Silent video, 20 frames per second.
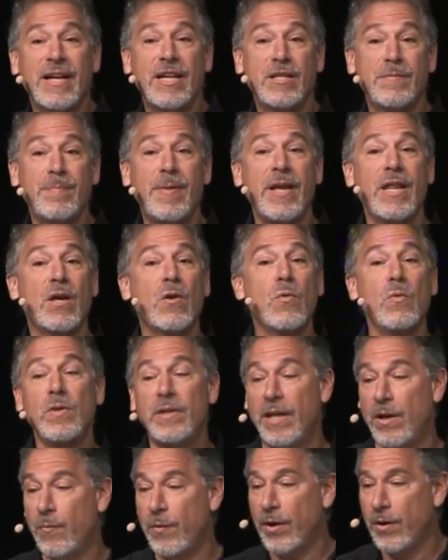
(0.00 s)
that is very
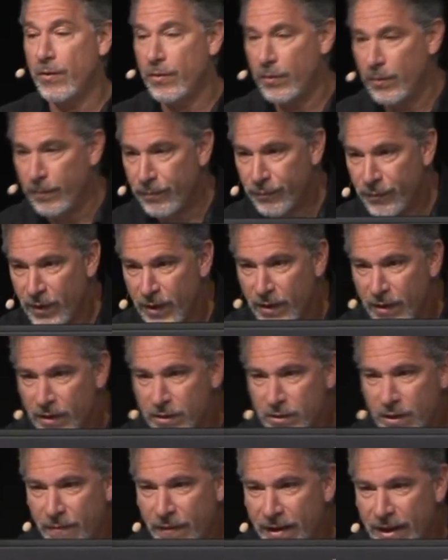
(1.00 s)
cool that we could do.
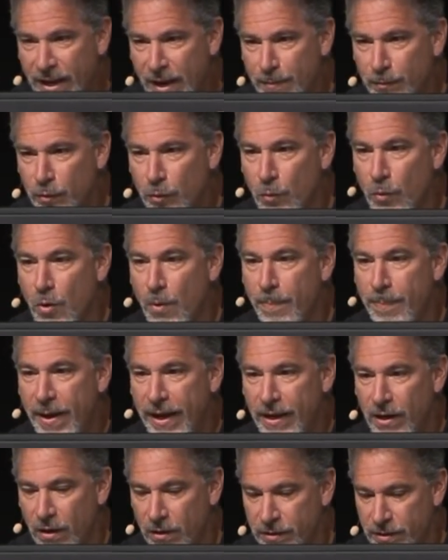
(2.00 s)
So if I come to
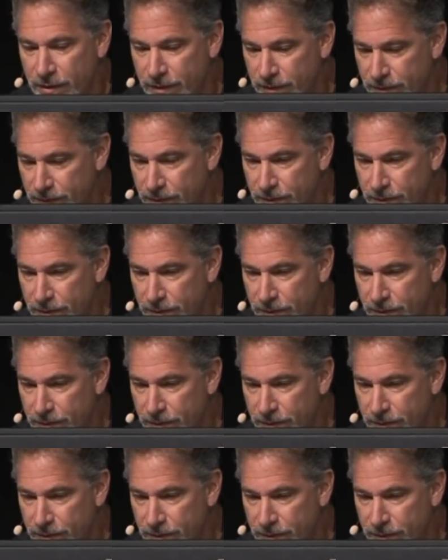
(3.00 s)
Copilot,